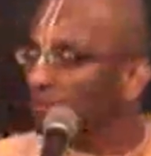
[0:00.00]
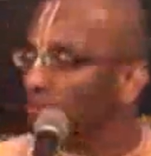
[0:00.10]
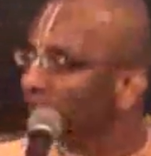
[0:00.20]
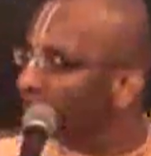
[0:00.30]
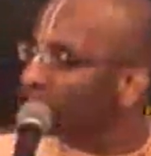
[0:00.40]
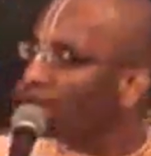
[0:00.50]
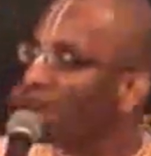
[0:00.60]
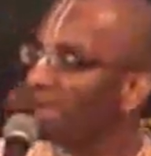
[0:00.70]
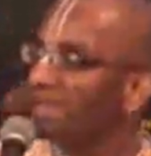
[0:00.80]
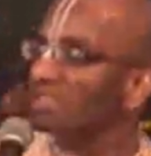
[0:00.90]
which we can
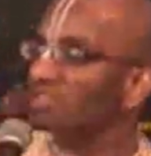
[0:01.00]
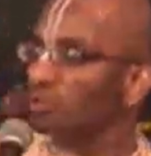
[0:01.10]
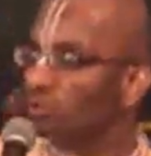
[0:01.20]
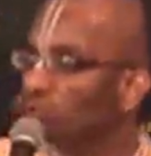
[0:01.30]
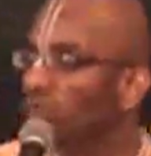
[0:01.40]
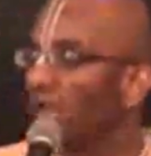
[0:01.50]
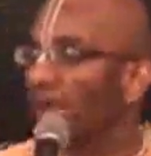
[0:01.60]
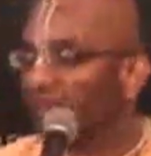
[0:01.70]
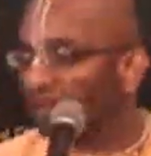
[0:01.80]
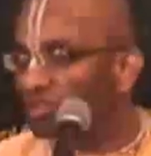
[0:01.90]
rise to
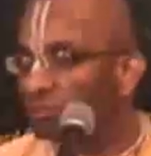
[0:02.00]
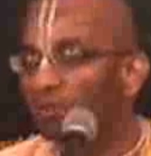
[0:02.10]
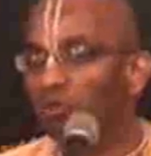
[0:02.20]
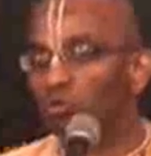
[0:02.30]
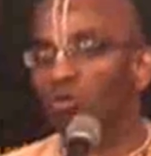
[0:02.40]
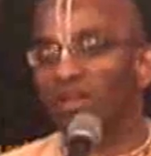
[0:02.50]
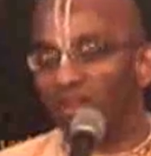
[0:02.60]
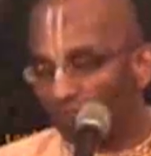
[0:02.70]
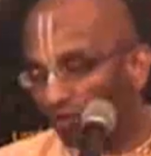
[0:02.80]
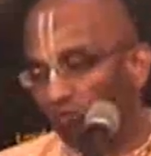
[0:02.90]
that spiritual
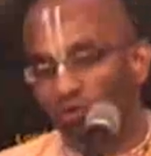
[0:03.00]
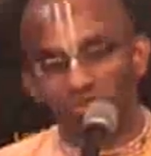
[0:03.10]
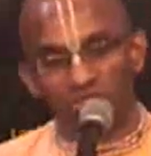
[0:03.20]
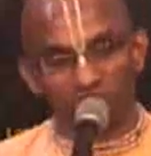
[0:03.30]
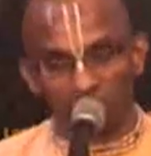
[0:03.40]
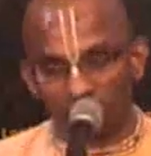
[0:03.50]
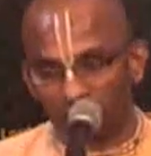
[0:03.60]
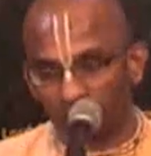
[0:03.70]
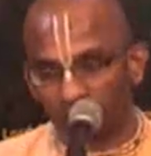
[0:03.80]
level of consciousness.